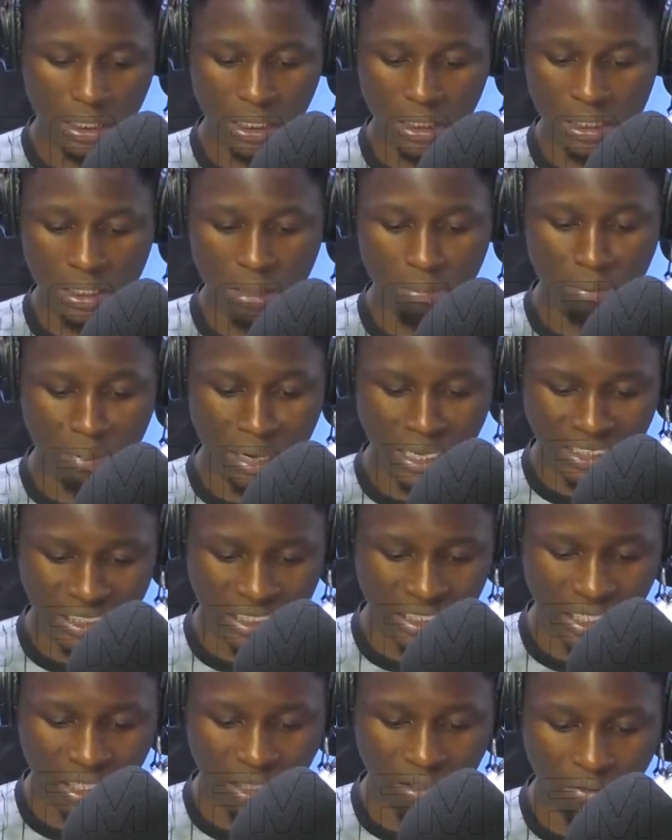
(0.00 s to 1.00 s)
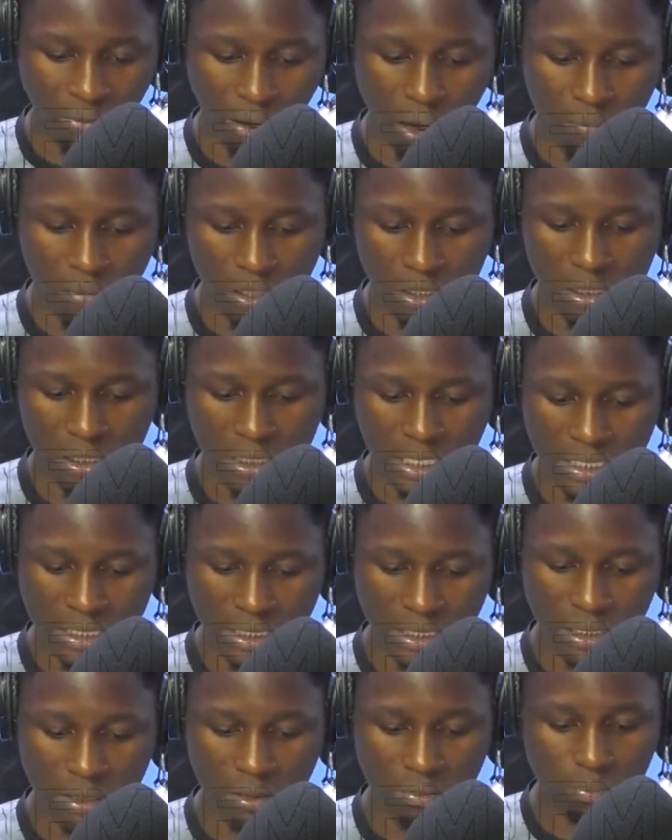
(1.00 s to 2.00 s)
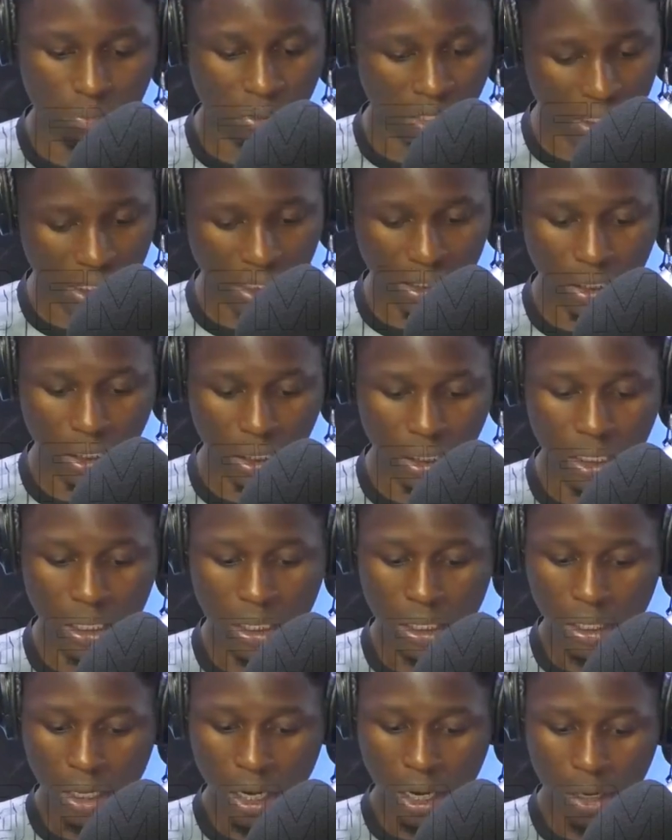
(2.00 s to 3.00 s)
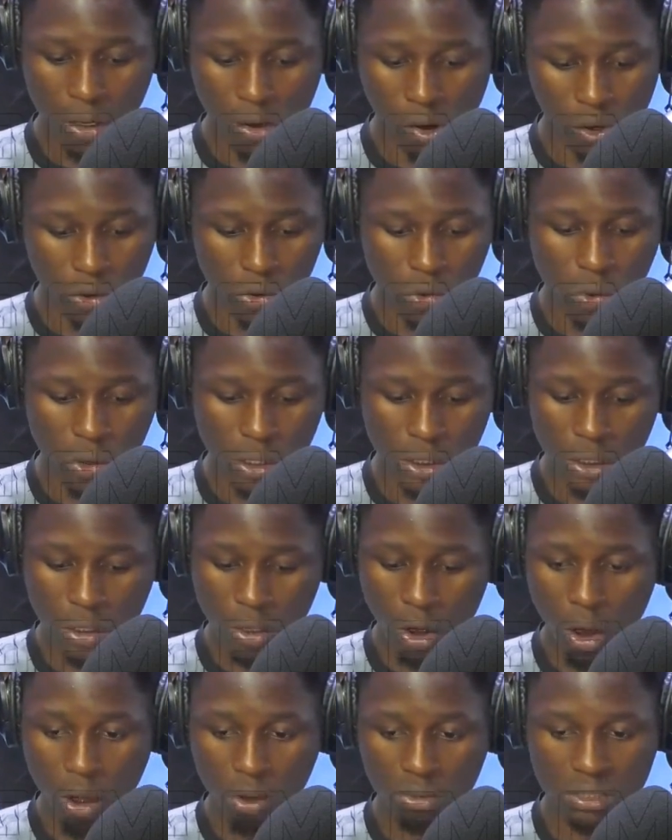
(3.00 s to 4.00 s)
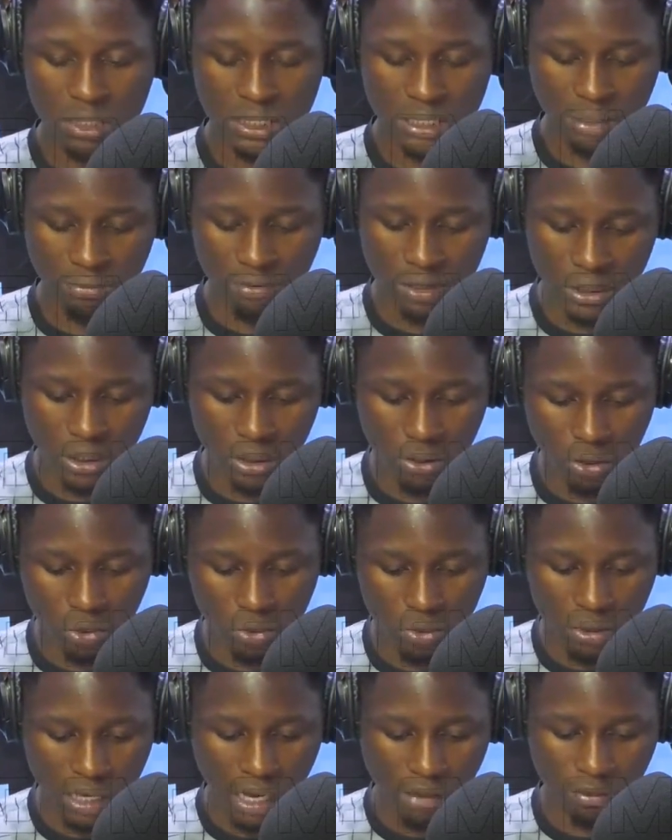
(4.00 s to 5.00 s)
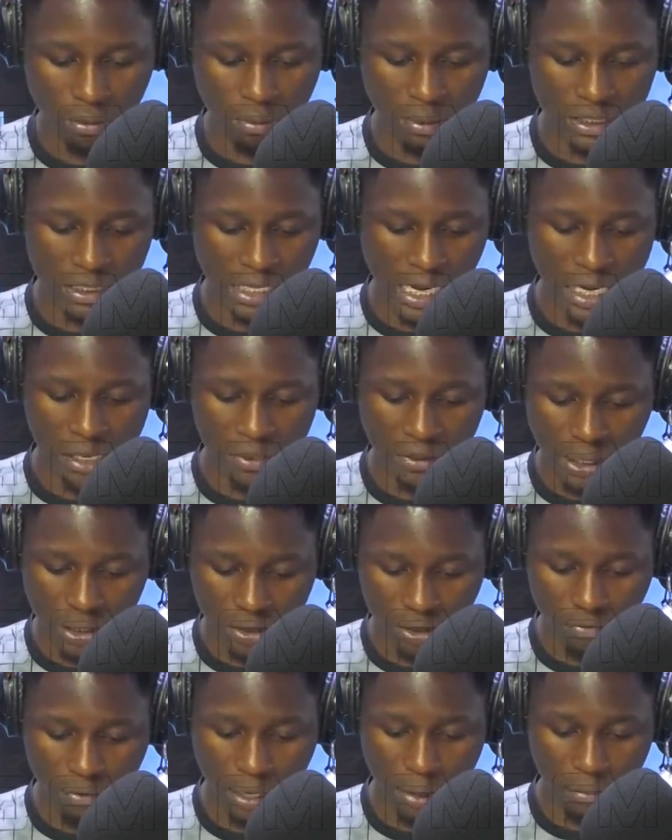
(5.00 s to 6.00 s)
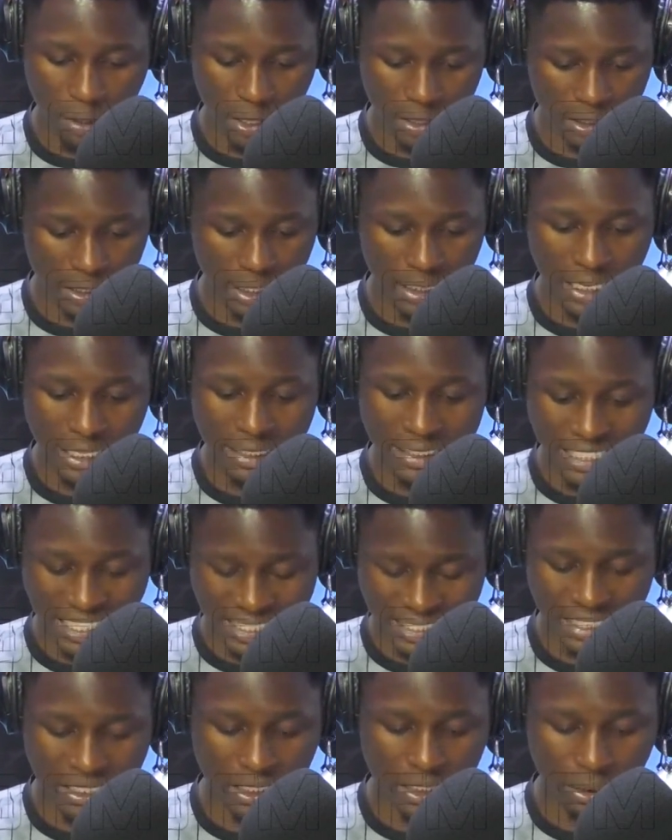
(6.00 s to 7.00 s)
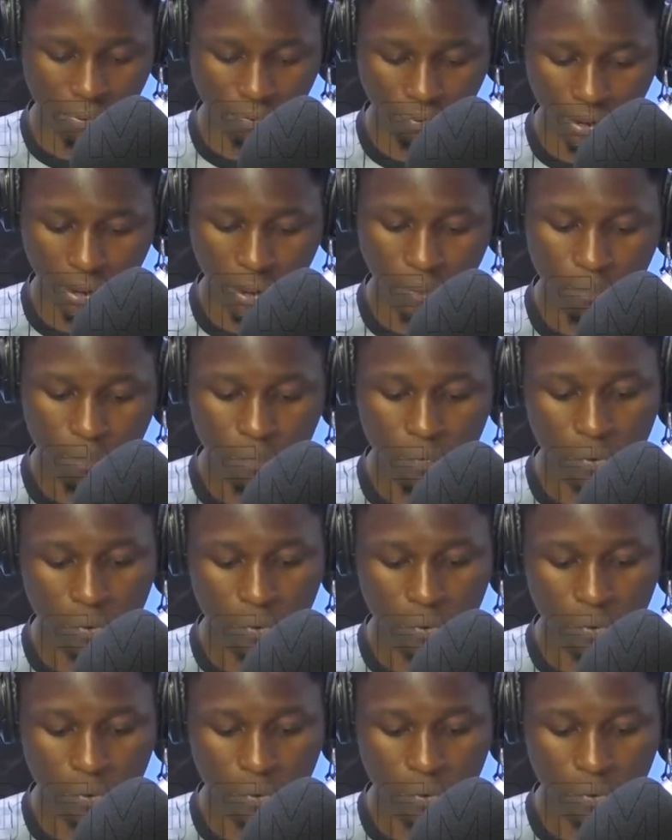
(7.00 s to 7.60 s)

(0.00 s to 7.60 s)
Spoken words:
There is a massive community testing presently ongoing in all the 17 local government areas of Abia State, and testing is free.